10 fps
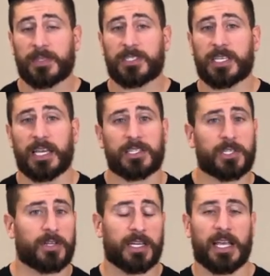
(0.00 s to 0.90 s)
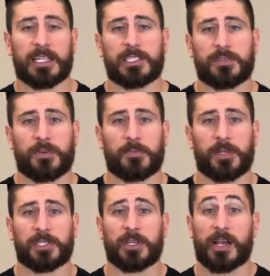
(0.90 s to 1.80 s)
to get certain answers from you
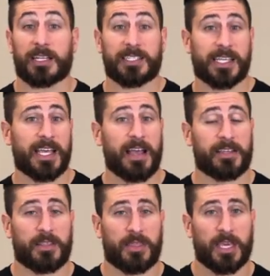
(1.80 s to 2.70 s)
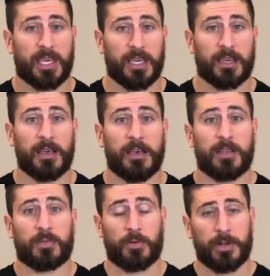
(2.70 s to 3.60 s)
so I can see how you're thinking
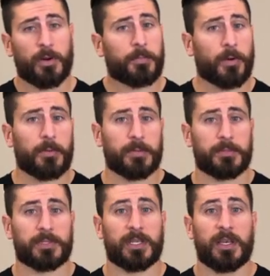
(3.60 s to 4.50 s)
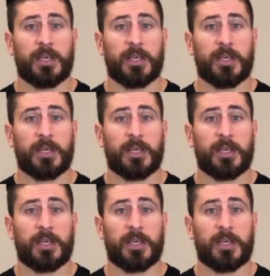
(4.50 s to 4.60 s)
through your problems,